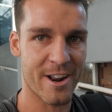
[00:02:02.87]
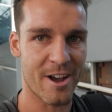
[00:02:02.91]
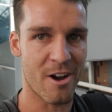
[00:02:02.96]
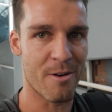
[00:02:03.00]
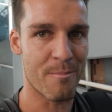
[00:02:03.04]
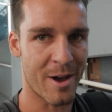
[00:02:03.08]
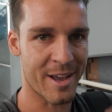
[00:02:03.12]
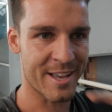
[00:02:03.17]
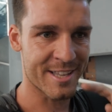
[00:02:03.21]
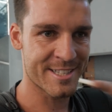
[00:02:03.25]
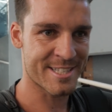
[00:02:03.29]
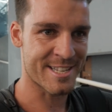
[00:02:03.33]
it on
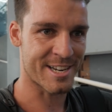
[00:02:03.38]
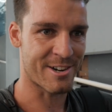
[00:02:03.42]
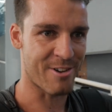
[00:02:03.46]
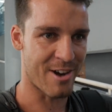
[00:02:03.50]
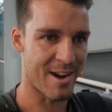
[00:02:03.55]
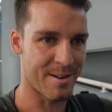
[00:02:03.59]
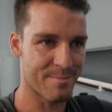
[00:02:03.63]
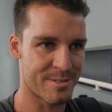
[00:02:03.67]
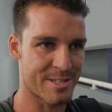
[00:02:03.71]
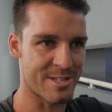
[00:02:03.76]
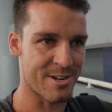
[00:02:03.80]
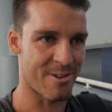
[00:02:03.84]
my
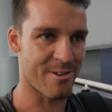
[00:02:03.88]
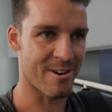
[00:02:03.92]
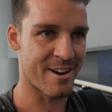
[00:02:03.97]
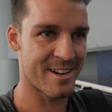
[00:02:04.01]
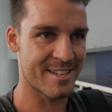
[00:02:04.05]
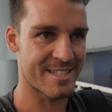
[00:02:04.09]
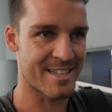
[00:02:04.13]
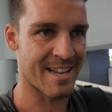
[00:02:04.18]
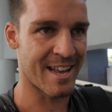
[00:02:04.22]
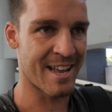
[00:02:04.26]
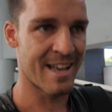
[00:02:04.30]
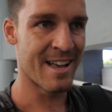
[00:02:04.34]
Instagram
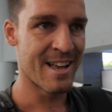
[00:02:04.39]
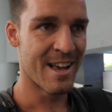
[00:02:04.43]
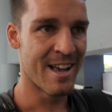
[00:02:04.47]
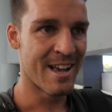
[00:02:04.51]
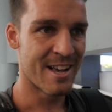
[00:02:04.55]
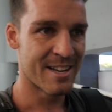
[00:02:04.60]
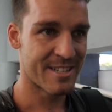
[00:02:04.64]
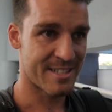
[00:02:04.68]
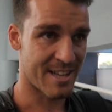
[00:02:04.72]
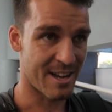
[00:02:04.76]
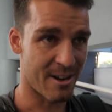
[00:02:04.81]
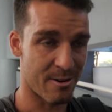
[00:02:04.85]
stories.
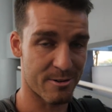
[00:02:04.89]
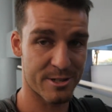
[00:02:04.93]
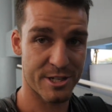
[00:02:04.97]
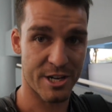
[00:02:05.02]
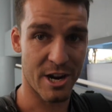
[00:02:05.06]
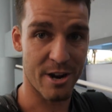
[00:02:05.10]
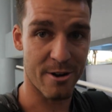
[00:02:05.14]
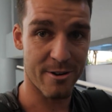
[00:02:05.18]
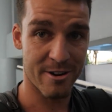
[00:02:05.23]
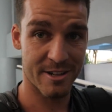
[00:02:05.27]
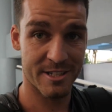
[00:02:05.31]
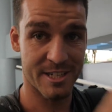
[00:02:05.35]
So I'll
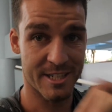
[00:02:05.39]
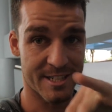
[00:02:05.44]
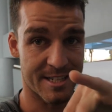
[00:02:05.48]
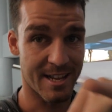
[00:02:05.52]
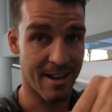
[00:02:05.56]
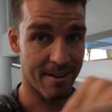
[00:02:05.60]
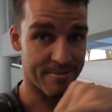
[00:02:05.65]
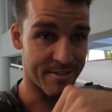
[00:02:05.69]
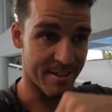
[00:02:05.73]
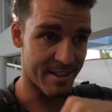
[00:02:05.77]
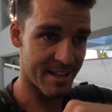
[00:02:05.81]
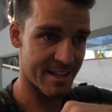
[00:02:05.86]
show it just
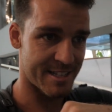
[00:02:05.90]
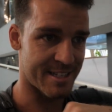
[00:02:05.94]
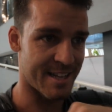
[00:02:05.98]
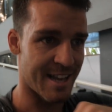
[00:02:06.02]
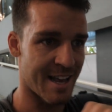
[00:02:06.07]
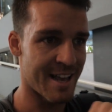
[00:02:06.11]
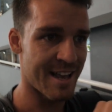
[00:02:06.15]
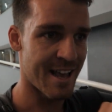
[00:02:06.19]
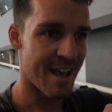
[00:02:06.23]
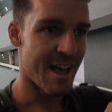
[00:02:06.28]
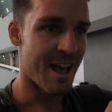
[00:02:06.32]
after this.